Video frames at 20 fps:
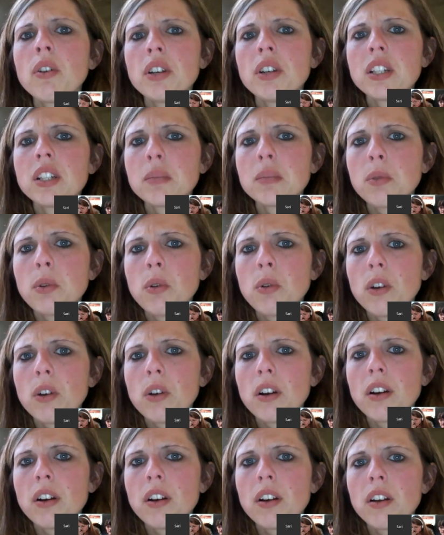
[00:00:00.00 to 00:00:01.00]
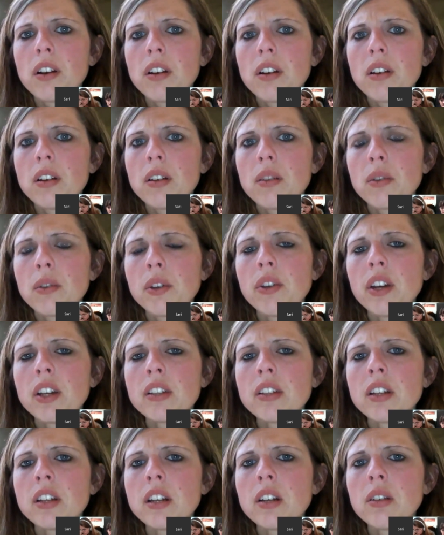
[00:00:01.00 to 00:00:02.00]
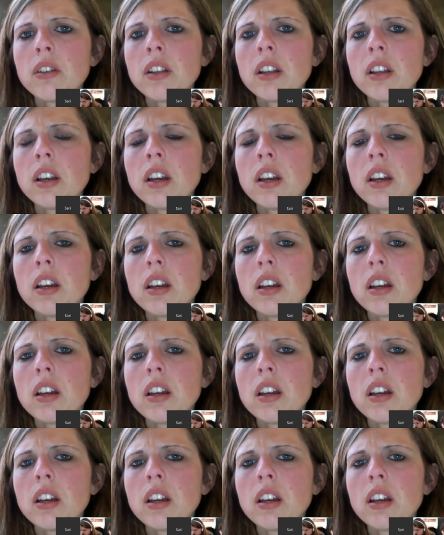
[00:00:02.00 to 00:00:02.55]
explore. Were you guys not doing that?